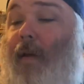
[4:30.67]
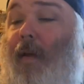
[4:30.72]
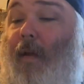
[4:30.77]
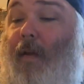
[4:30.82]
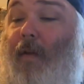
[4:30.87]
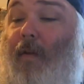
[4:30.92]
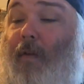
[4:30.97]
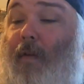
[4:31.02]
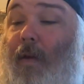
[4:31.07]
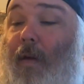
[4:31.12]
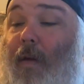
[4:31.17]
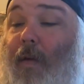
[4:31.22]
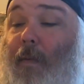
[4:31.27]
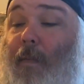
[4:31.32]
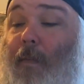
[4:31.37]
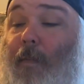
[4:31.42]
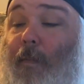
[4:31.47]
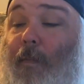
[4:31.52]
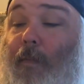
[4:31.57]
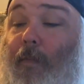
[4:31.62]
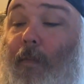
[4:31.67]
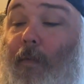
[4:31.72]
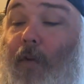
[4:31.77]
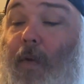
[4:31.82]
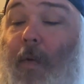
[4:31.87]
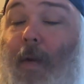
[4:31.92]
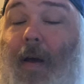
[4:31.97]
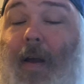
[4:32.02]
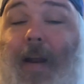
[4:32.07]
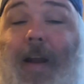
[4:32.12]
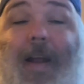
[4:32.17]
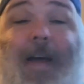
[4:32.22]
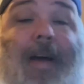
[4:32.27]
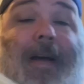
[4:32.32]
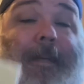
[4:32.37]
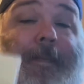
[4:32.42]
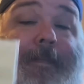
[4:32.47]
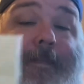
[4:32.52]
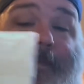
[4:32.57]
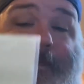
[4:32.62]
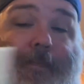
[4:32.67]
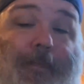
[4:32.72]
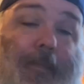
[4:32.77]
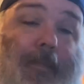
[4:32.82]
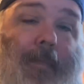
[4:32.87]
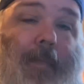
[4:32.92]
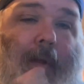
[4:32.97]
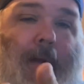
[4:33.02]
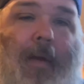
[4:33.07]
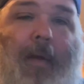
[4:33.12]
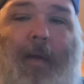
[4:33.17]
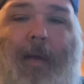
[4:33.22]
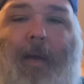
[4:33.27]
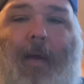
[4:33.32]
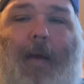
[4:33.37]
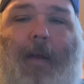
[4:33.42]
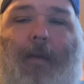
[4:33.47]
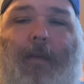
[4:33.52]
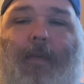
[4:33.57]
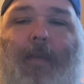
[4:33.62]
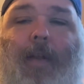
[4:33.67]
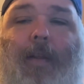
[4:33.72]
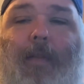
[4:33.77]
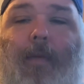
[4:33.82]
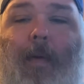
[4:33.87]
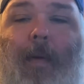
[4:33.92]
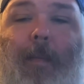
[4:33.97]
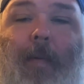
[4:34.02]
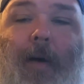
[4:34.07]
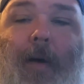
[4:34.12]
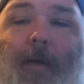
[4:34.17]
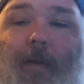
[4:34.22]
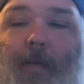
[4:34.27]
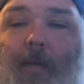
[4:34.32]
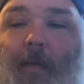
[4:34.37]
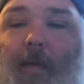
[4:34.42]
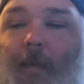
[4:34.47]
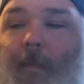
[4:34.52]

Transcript: so $2.99. I just said $3.